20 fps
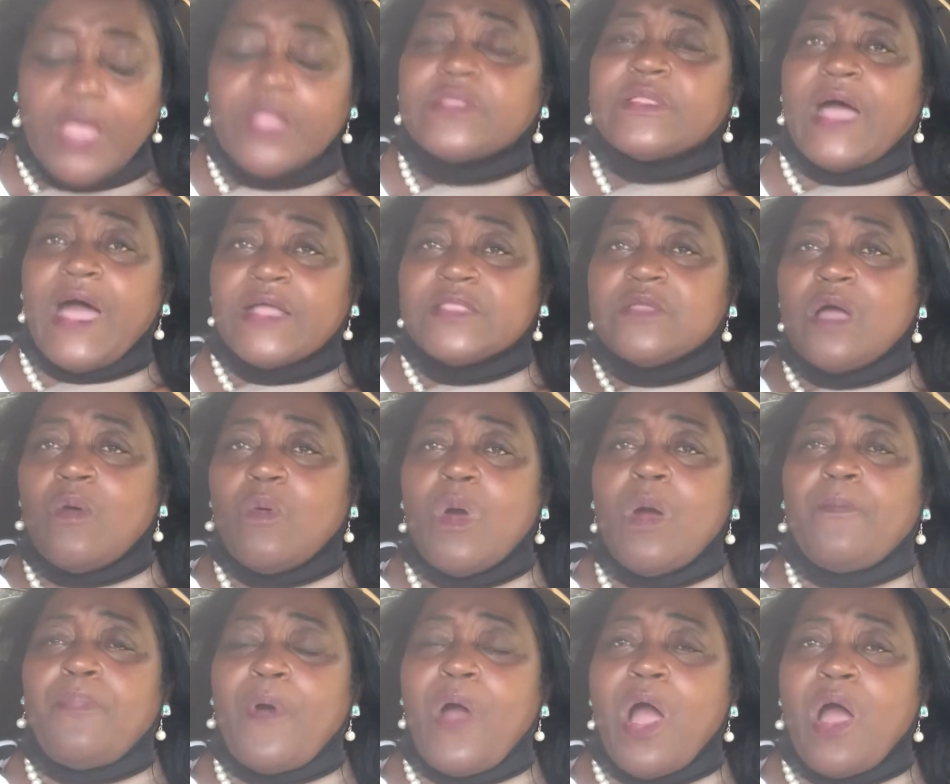Now, I know
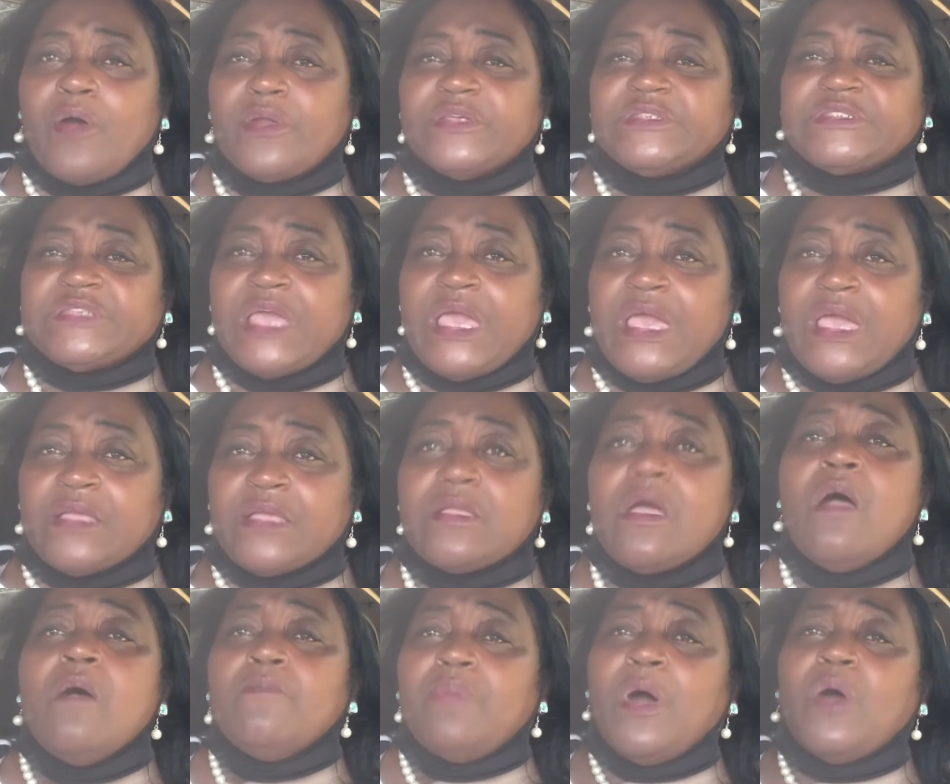what Paul is saying,
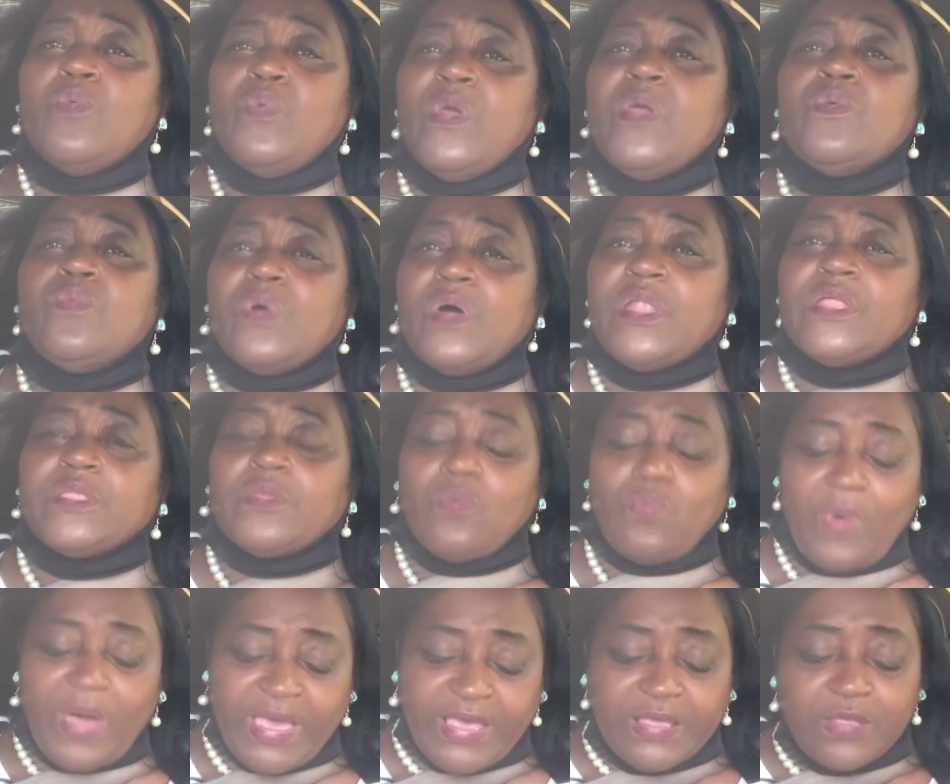but we won in the
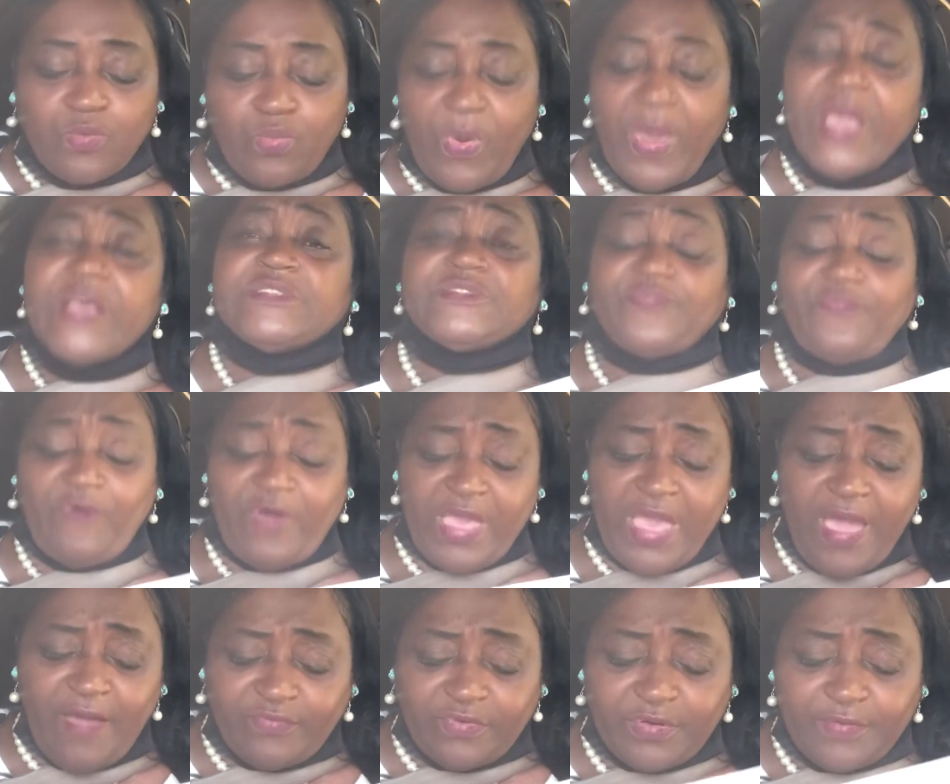right race
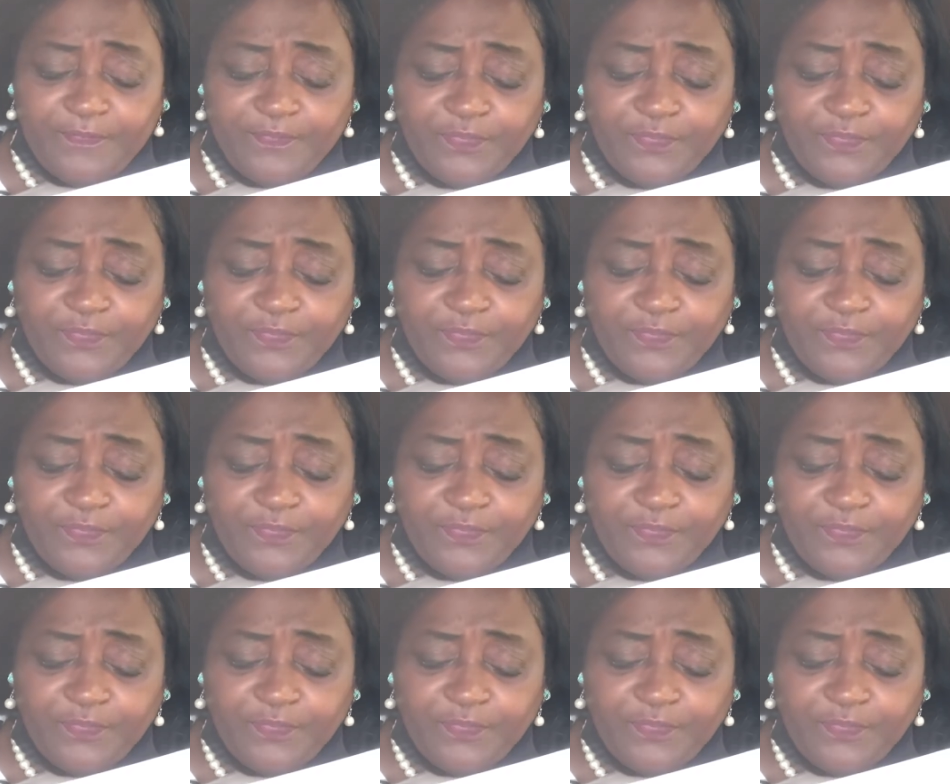forever.